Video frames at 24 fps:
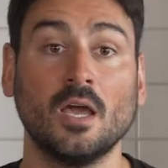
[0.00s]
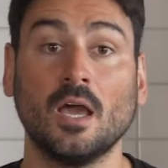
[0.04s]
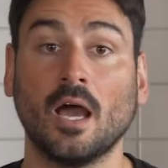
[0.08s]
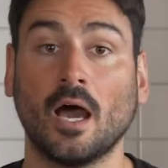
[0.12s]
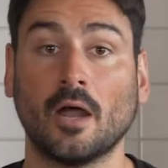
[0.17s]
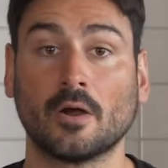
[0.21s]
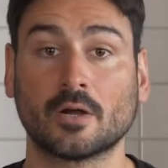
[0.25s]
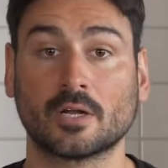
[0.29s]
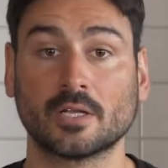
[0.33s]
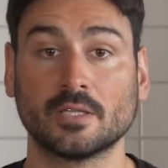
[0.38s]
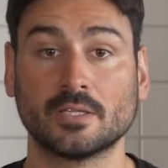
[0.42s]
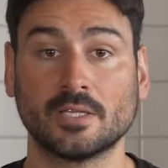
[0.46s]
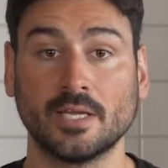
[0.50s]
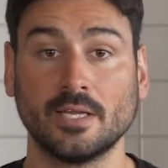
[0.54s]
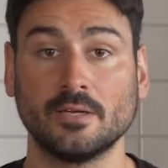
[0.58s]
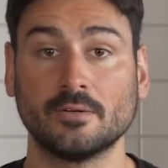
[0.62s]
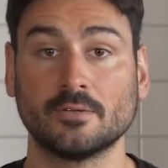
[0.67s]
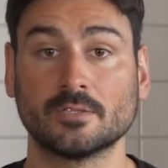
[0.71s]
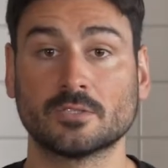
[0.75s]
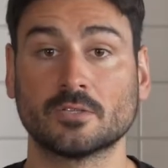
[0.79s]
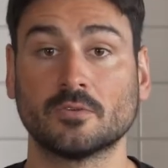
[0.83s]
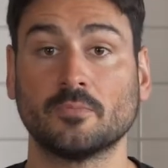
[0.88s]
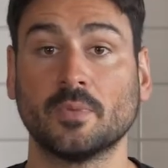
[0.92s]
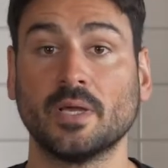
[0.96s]
Our
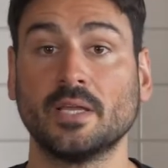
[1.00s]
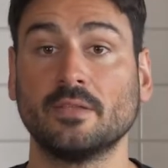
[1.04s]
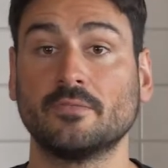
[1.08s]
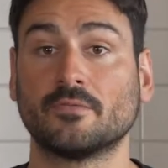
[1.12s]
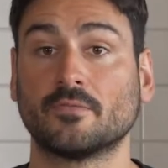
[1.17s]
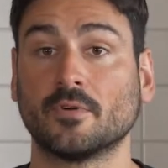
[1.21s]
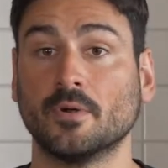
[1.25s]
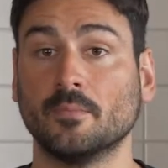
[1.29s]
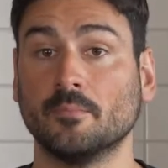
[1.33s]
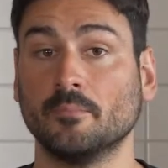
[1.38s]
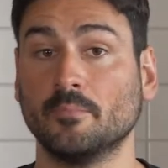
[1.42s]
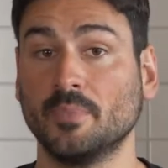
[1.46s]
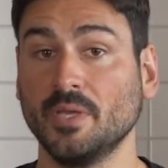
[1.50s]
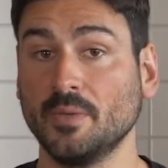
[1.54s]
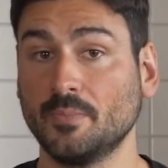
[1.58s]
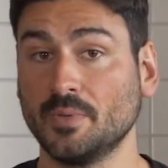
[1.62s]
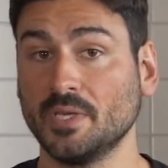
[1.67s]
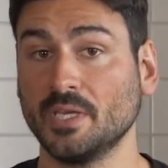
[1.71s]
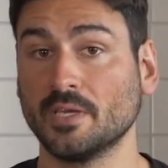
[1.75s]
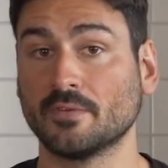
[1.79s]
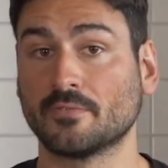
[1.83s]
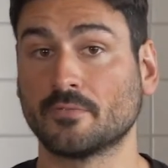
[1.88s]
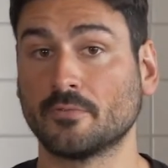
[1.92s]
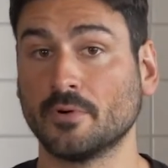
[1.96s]
containers are made from
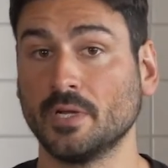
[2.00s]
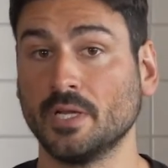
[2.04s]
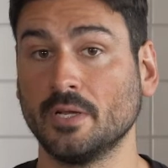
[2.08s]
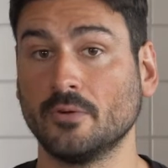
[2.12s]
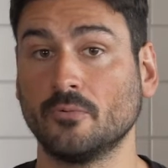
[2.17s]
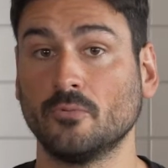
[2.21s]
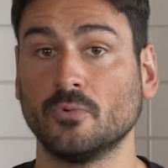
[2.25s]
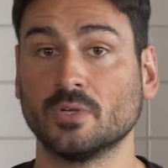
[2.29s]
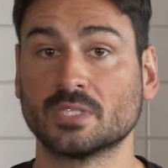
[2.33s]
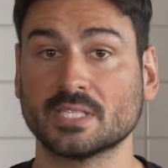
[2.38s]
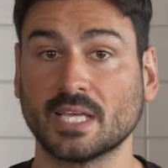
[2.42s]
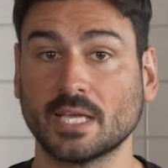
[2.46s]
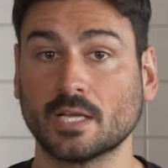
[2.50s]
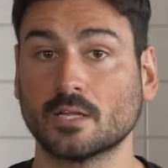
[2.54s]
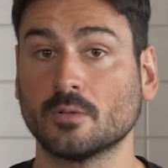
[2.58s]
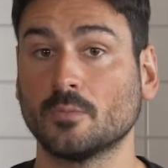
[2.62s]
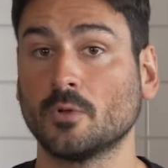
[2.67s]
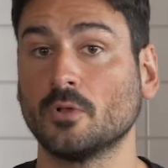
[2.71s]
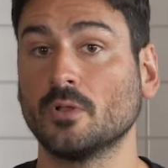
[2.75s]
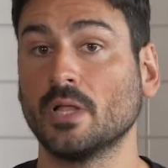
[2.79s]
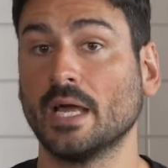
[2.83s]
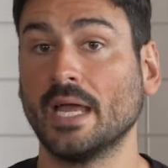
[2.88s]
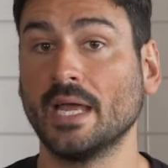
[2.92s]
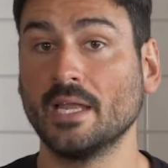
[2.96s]
BPA-free,
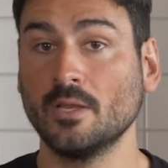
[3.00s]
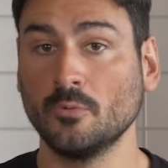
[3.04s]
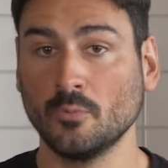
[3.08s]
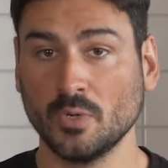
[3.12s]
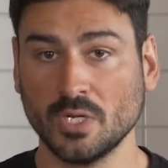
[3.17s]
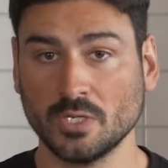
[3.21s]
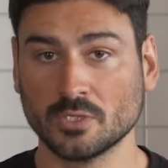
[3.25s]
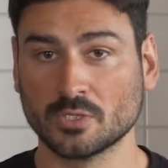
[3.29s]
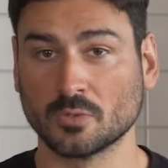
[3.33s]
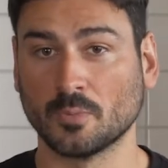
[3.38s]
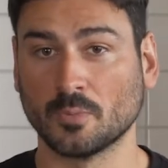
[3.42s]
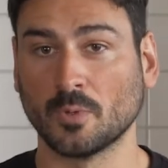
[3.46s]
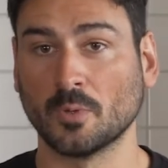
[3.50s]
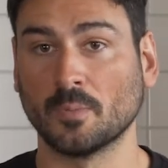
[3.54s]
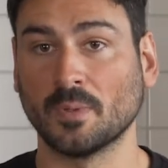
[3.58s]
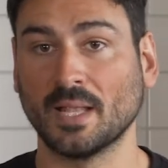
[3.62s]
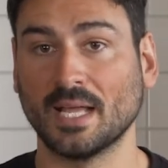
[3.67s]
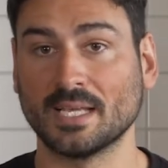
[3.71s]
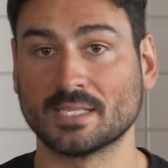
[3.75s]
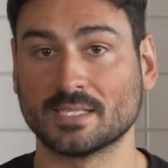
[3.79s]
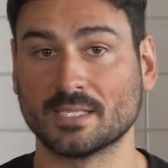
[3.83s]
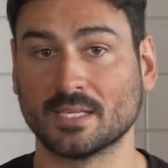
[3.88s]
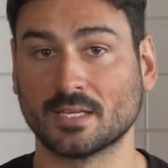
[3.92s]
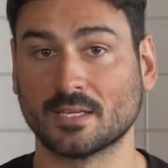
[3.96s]
recyclable, and reusable
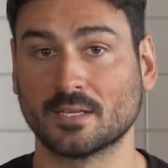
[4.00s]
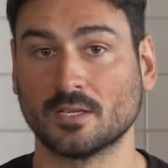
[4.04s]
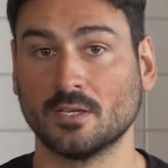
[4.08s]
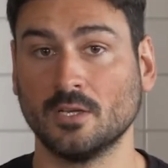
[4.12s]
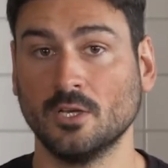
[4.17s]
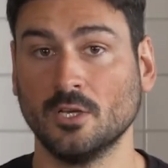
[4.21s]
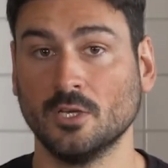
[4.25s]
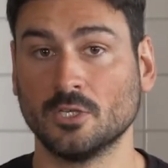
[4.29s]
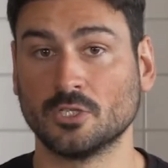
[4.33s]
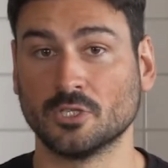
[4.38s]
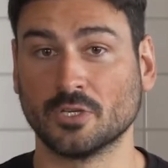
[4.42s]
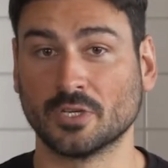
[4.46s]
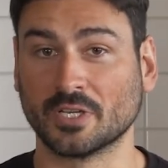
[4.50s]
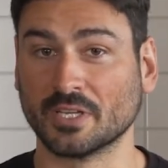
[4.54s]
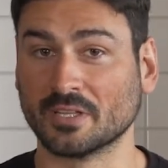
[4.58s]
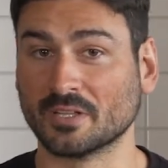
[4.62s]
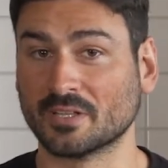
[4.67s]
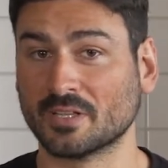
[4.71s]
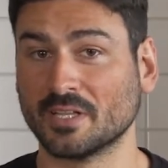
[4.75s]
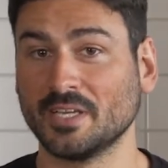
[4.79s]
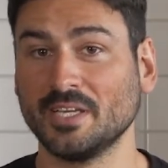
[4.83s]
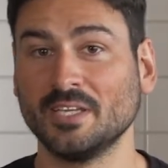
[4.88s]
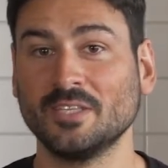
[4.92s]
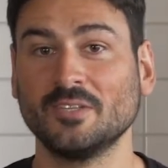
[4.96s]
plastic, so you can
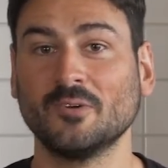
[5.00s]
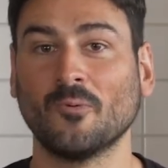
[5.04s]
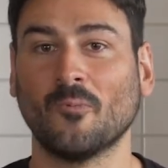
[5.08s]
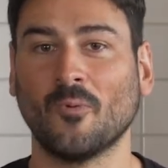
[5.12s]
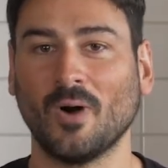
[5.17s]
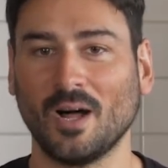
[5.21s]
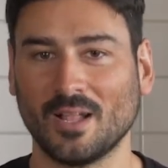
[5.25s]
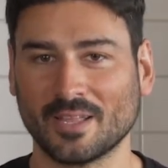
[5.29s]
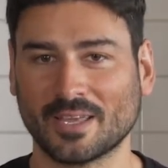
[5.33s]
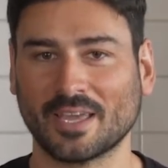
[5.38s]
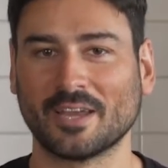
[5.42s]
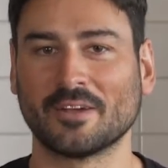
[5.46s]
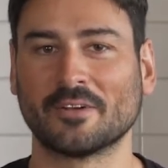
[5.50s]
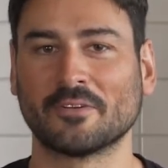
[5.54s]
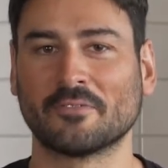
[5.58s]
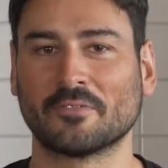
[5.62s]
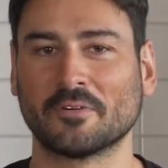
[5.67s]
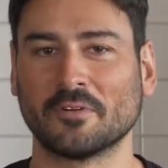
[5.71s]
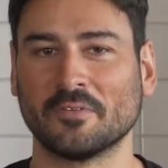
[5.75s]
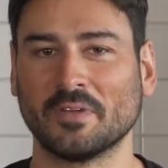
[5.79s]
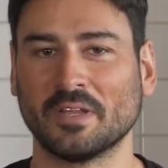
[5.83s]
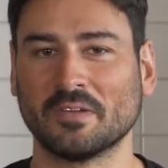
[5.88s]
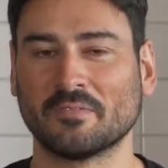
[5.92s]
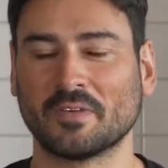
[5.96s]
clean while caring for
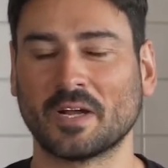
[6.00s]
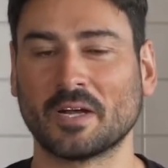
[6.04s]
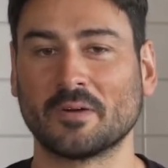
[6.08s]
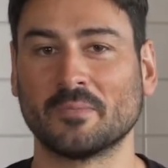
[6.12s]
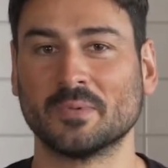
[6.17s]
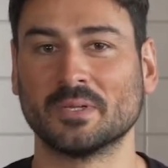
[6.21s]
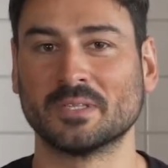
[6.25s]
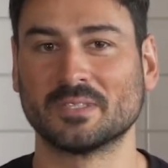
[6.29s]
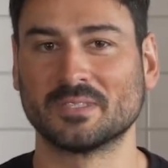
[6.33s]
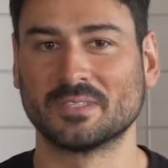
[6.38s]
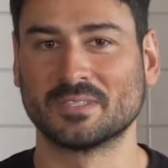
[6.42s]
the environment.